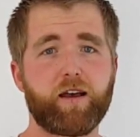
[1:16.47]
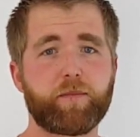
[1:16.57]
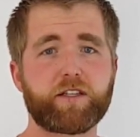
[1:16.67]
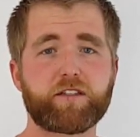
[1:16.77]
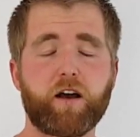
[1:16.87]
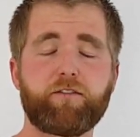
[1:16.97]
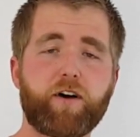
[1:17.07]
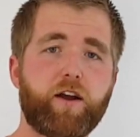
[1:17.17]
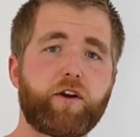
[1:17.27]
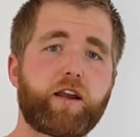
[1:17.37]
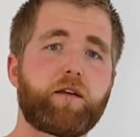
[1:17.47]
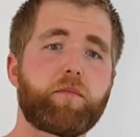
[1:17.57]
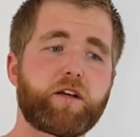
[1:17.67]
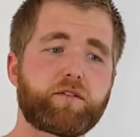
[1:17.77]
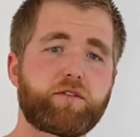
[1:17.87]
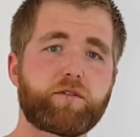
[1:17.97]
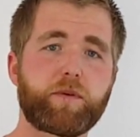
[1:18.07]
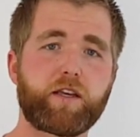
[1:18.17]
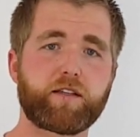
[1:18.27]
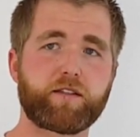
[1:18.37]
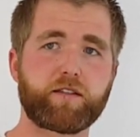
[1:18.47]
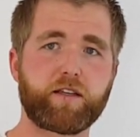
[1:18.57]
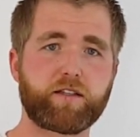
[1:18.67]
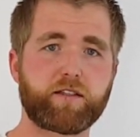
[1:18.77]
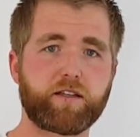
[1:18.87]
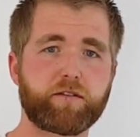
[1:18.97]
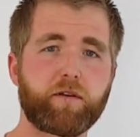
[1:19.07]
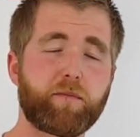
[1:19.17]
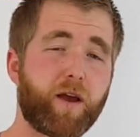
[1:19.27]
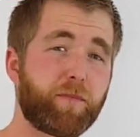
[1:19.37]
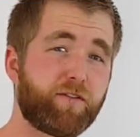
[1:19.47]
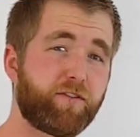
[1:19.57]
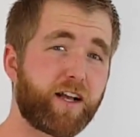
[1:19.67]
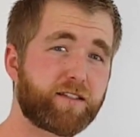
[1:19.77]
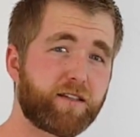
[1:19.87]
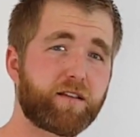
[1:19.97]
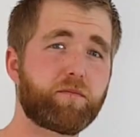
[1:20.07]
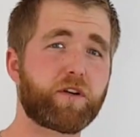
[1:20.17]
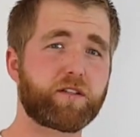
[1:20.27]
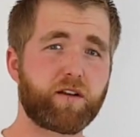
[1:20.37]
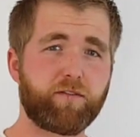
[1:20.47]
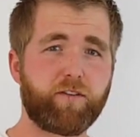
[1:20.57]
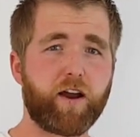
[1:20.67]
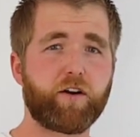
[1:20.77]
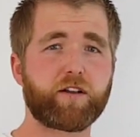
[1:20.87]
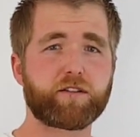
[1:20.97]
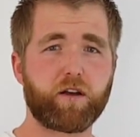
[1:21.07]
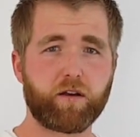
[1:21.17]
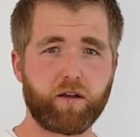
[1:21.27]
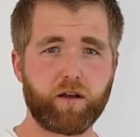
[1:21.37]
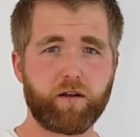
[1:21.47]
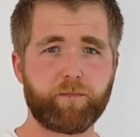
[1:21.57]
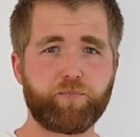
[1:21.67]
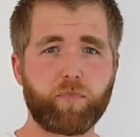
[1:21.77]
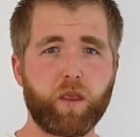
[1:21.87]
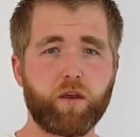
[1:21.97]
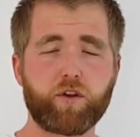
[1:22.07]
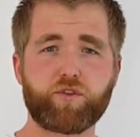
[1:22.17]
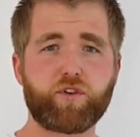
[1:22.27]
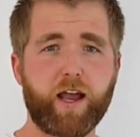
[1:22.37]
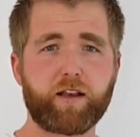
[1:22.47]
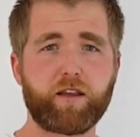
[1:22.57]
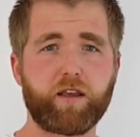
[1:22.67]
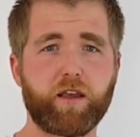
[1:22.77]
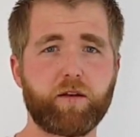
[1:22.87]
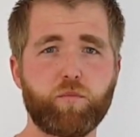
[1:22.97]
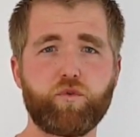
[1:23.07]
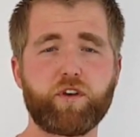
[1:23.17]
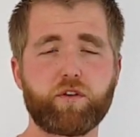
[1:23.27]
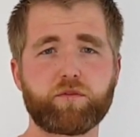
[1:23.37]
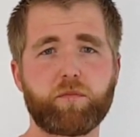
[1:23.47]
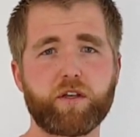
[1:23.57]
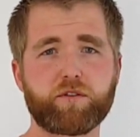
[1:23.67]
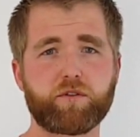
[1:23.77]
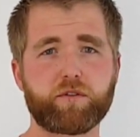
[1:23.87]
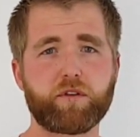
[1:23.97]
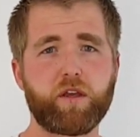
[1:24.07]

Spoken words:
It's not firing any muscles because it might be flexing them, but it's not firing. It's not contracting and moving those muscles.